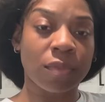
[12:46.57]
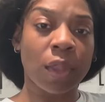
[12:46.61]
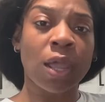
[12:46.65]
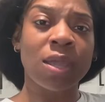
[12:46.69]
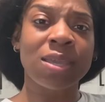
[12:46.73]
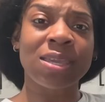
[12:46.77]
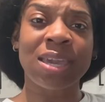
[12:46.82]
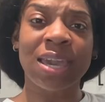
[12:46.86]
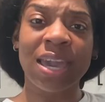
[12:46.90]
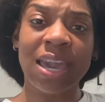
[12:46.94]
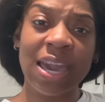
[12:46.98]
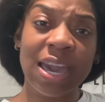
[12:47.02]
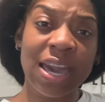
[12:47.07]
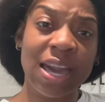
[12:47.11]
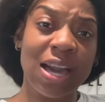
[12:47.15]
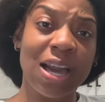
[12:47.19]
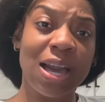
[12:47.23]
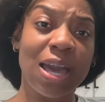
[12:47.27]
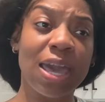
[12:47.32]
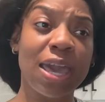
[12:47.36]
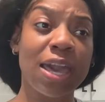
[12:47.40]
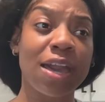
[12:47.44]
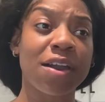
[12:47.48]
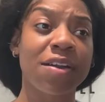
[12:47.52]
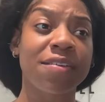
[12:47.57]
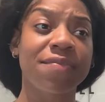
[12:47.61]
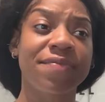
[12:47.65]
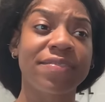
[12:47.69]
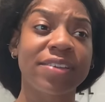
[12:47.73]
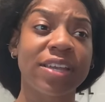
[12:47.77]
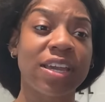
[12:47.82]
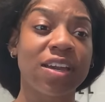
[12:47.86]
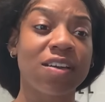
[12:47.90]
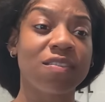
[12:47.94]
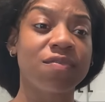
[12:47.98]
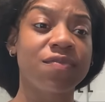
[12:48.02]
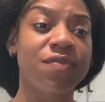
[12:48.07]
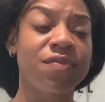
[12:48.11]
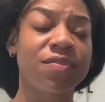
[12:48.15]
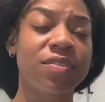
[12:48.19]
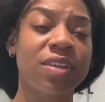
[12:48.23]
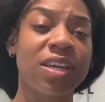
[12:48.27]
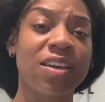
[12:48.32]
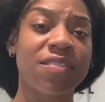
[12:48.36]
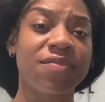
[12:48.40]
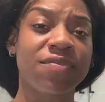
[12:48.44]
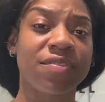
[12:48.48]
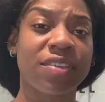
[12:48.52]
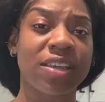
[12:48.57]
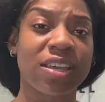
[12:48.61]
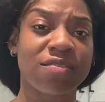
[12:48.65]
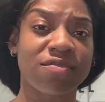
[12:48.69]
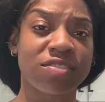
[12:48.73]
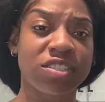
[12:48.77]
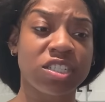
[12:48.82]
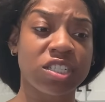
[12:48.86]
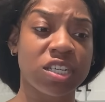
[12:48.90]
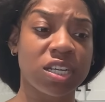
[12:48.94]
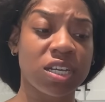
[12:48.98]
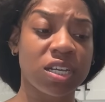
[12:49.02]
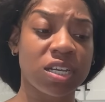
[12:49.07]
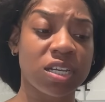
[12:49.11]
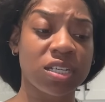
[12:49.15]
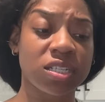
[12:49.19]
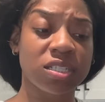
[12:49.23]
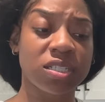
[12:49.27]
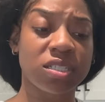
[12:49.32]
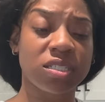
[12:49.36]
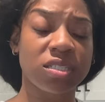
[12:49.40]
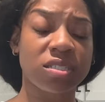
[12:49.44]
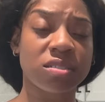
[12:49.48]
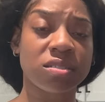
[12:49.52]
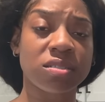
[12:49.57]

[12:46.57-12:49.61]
yeah, if she's,